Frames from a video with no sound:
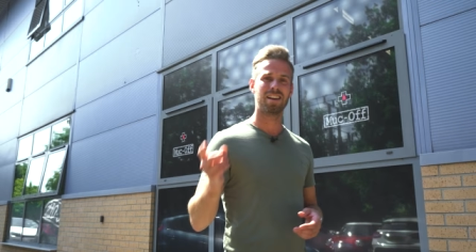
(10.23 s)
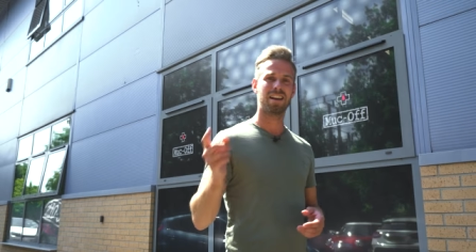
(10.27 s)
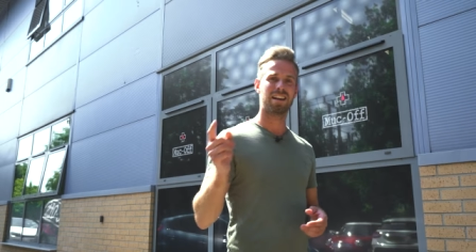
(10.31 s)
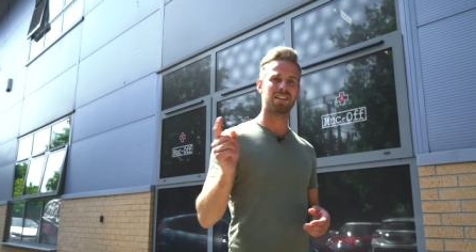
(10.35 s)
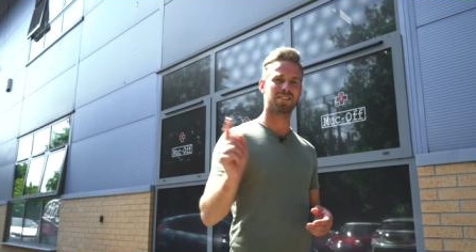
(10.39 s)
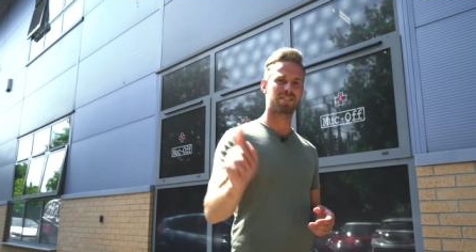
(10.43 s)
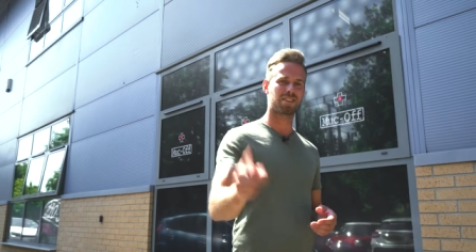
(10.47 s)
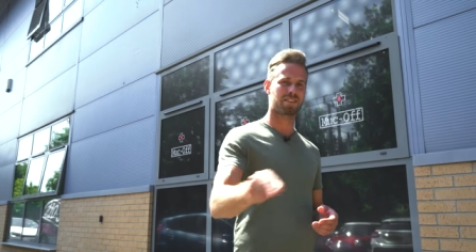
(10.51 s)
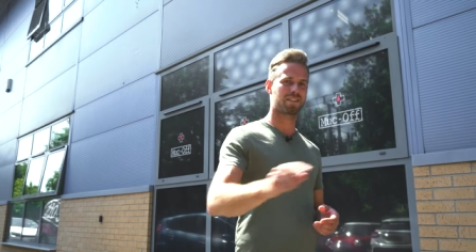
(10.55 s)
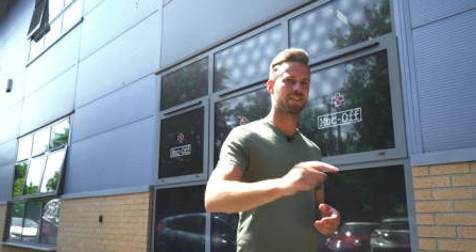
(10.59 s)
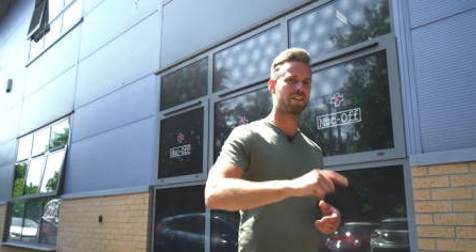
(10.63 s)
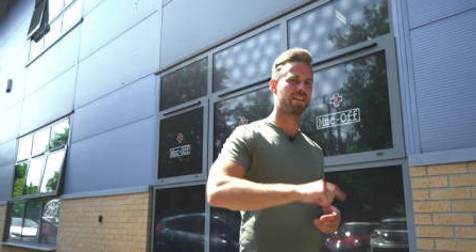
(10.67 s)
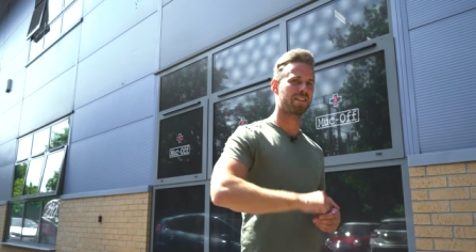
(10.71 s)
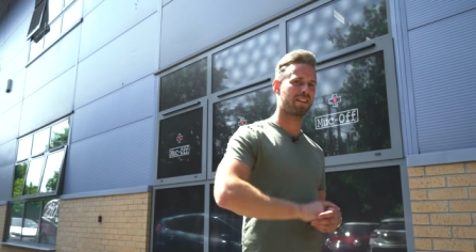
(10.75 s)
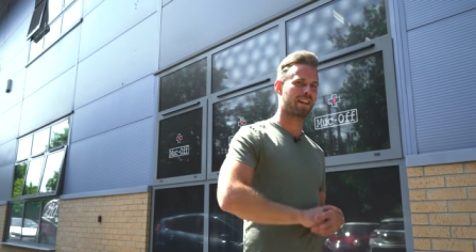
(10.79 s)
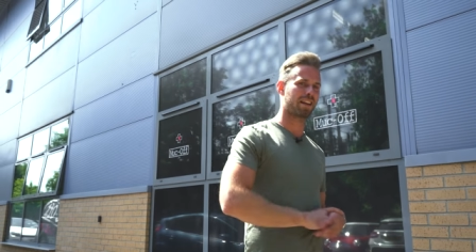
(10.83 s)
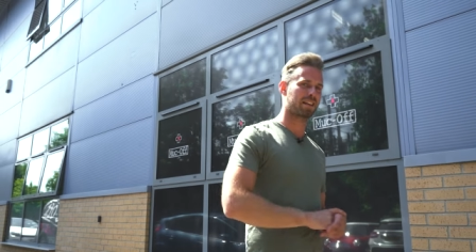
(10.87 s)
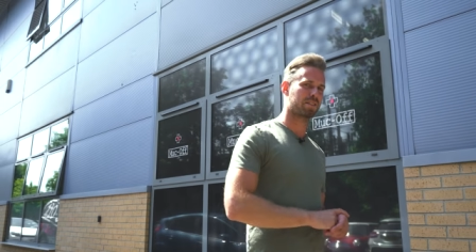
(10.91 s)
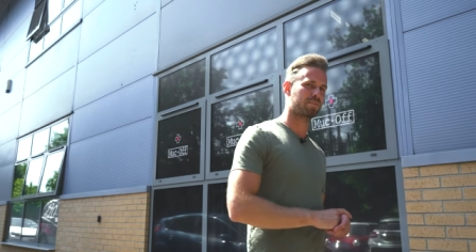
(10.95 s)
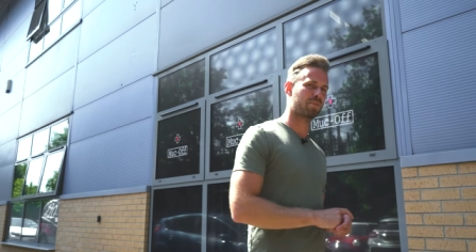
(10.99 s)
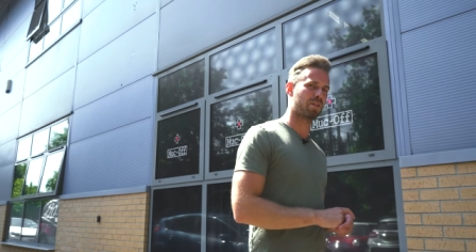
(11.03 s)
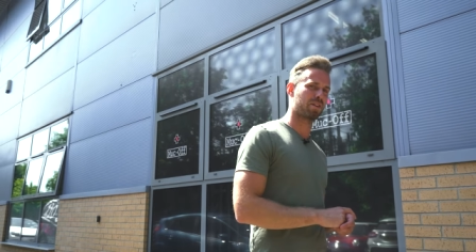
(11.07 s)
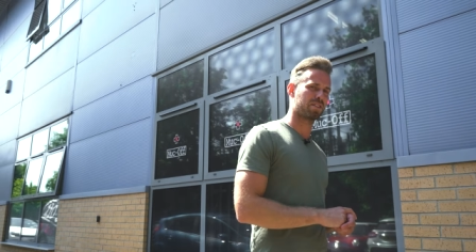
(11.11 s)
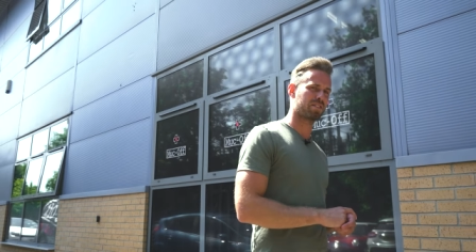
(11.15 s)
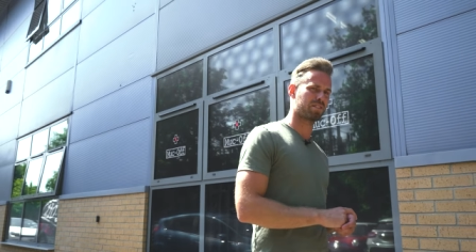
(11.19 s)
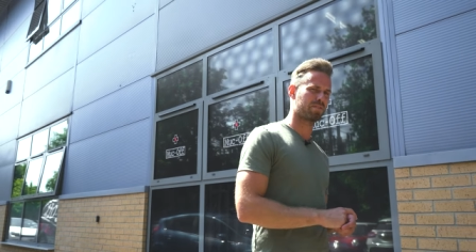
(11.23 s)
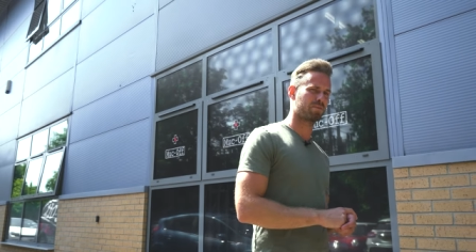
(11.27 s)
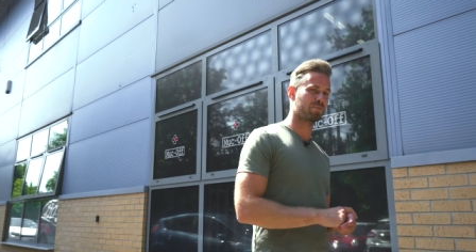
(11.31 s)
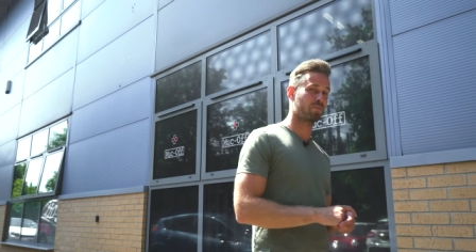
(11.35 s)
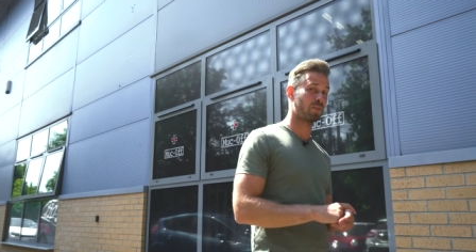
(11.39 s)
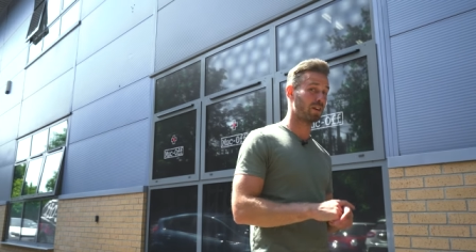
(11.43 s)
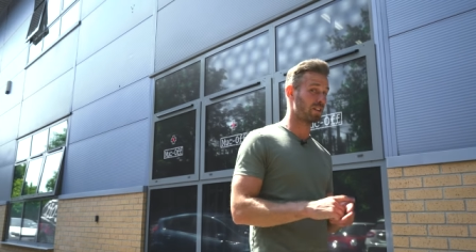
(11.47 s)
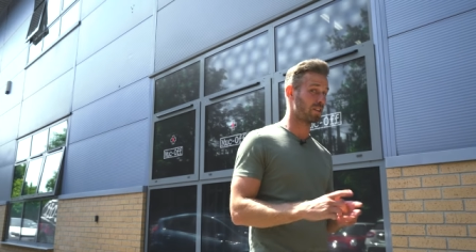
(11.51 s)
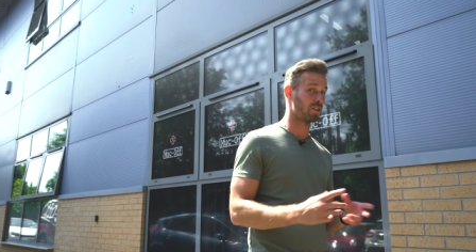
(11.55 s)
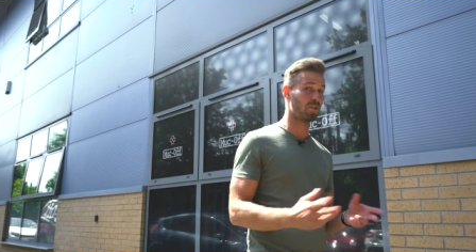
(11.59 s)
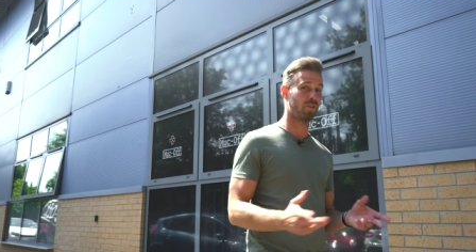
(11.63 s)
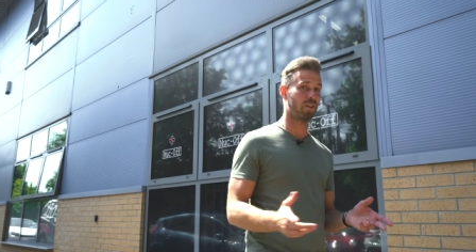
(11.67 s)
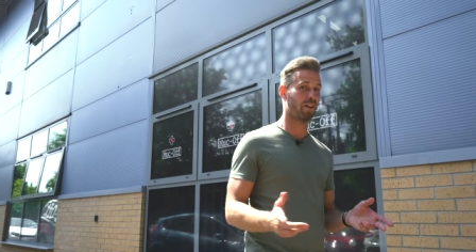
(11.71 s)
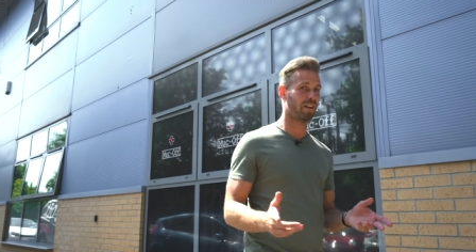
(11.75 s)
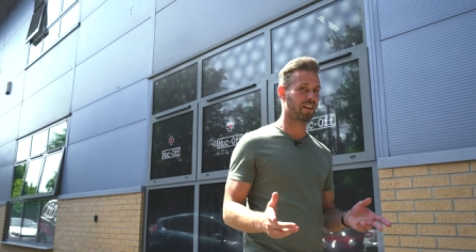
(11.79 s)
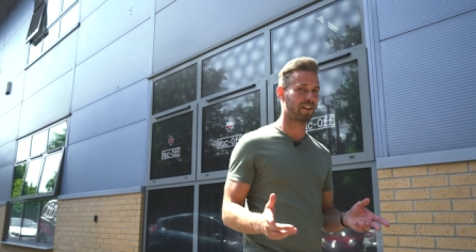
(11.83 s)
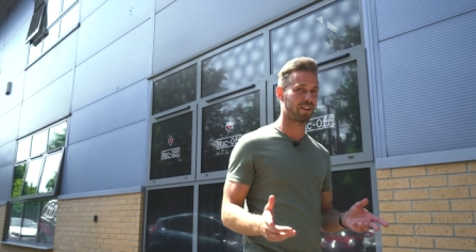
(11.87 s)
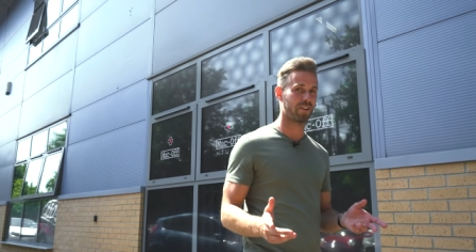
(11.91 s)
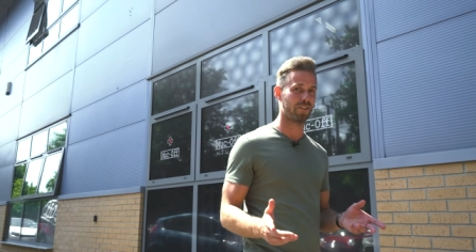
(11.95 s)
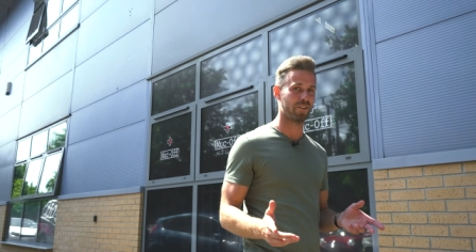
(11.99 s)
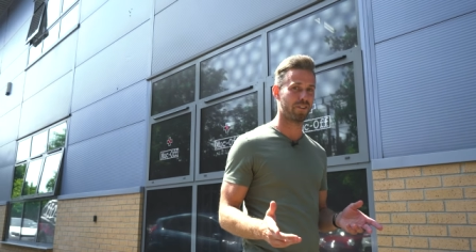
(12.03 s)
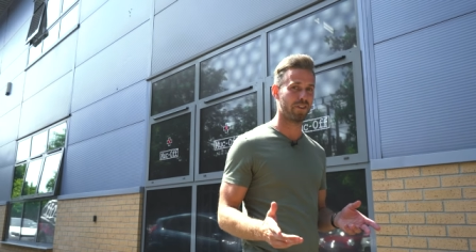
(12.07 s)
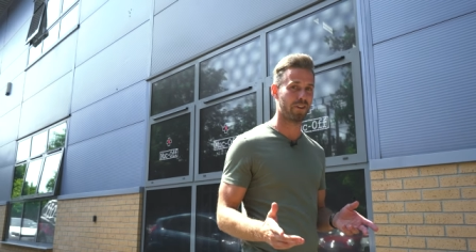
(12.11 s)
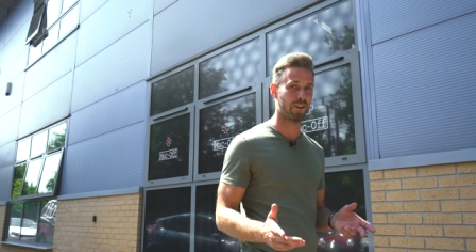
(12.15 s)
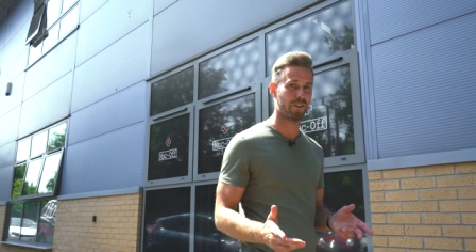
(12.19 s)
And just like the next person, whether you like
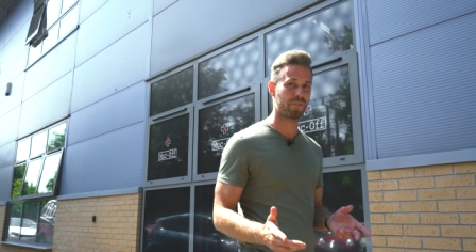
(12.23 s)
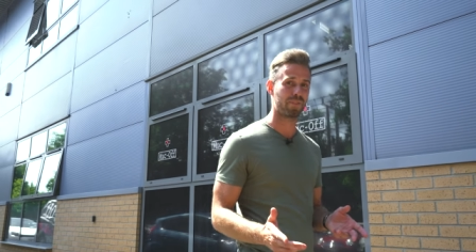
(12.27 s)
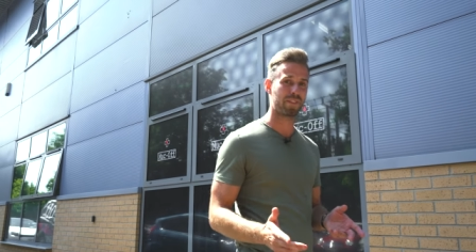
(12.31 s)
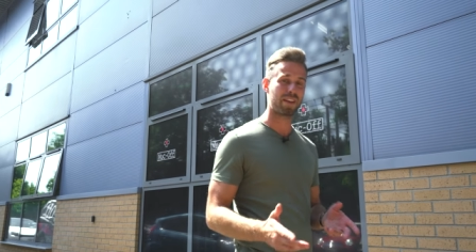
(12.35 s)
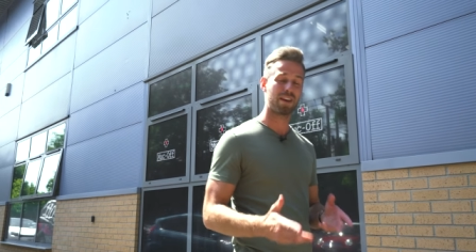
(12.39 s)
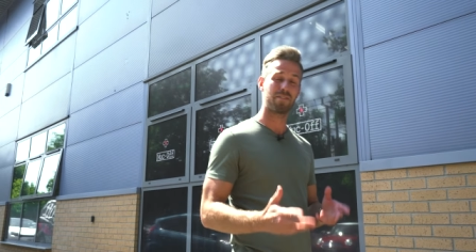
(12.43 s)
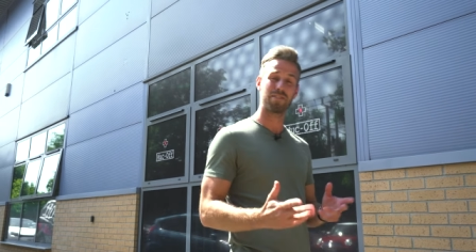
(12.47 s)
it or not,